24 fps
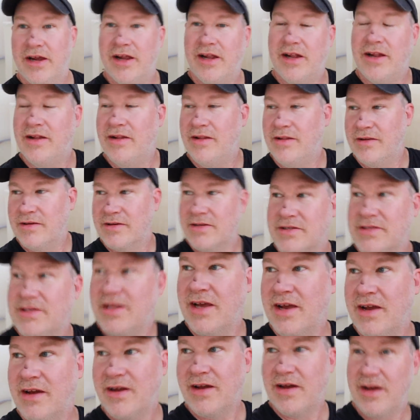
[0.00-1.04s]
It looks
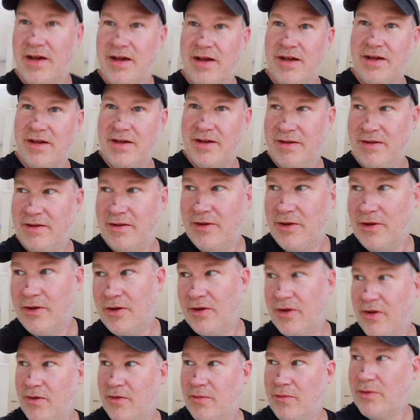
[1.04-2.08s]
like uh,
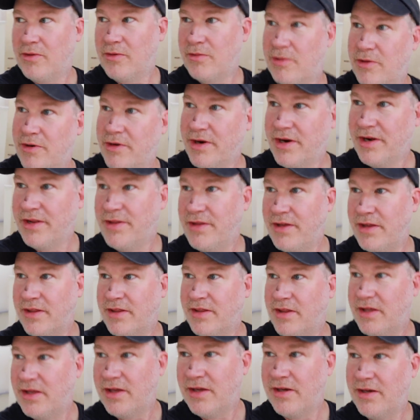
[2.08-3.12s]
we're worried
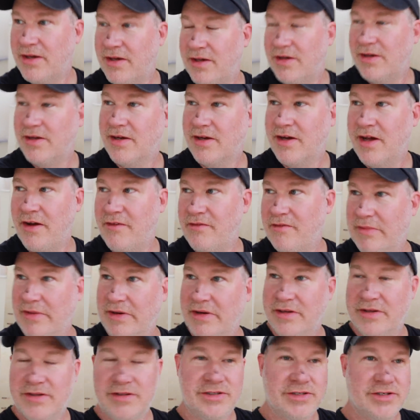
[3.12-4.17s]
that the uh,
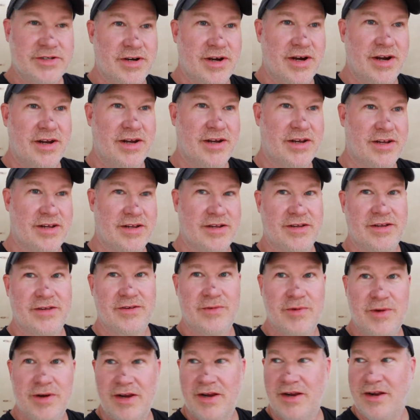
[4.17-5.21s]
government is trying to
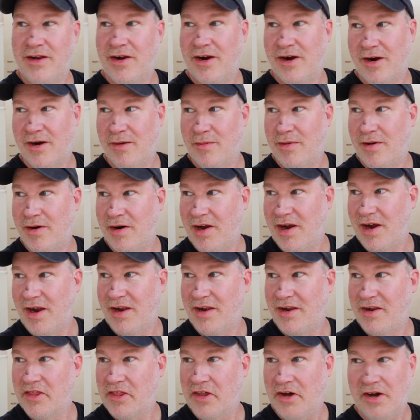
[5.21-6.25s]
read our
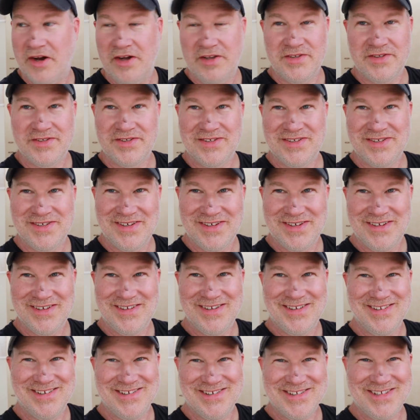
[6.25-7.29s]
brain thoughts.
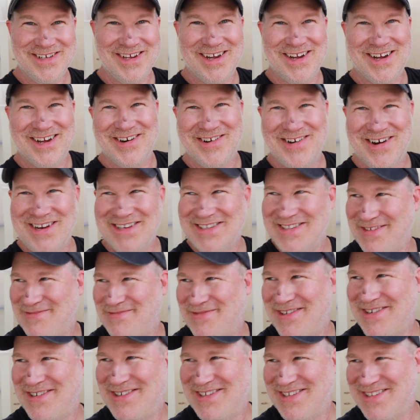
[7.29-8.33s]
It looks like a crazy
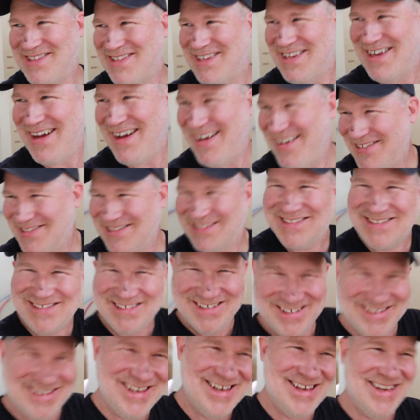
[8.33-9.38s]
person's house,